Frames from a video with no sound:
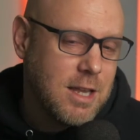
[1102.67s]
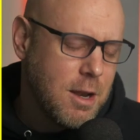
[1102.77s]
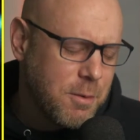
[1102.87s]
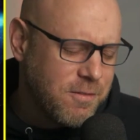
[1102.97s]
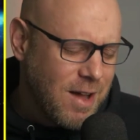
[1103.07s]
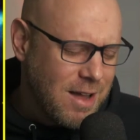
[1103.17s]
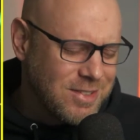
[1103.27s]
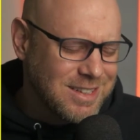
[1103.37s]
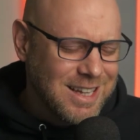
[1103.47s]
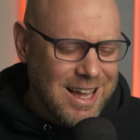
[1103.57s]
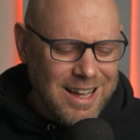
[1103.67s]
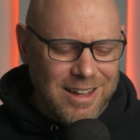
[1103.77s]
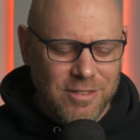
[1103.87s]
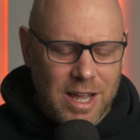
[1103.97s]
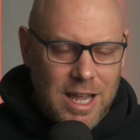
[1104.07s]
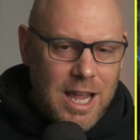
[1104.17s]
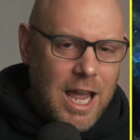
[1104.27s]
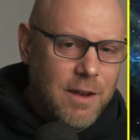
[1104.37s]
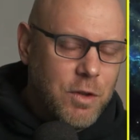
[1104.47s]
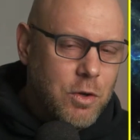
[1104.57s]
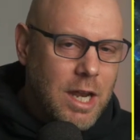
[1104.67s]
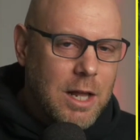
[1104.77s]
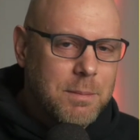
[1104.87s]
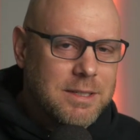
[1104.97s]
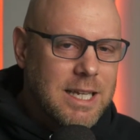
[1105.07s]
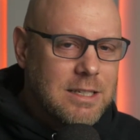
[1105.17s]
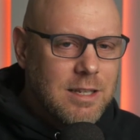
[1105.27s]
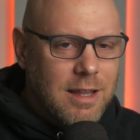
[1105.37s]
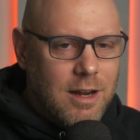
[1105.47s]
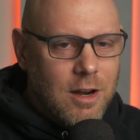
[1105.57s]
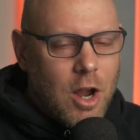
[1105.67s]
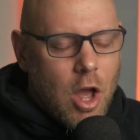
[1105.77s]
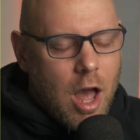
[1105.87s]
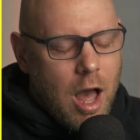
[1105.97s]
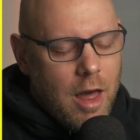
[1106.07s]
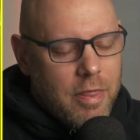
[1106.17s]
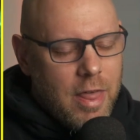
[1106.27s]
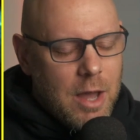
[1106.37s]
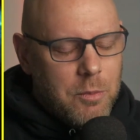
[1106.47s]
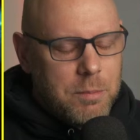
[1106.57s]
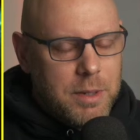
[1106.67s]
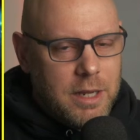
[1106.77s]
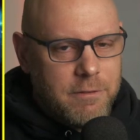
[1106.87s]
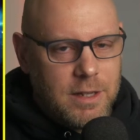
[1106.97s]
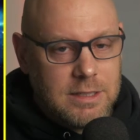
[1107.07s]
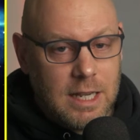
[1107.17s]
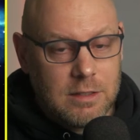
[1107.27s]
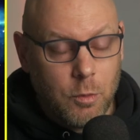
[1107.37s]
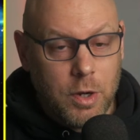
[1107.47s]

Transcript: Number 5 is alive, and if you can help us get to there, that would be fantastic.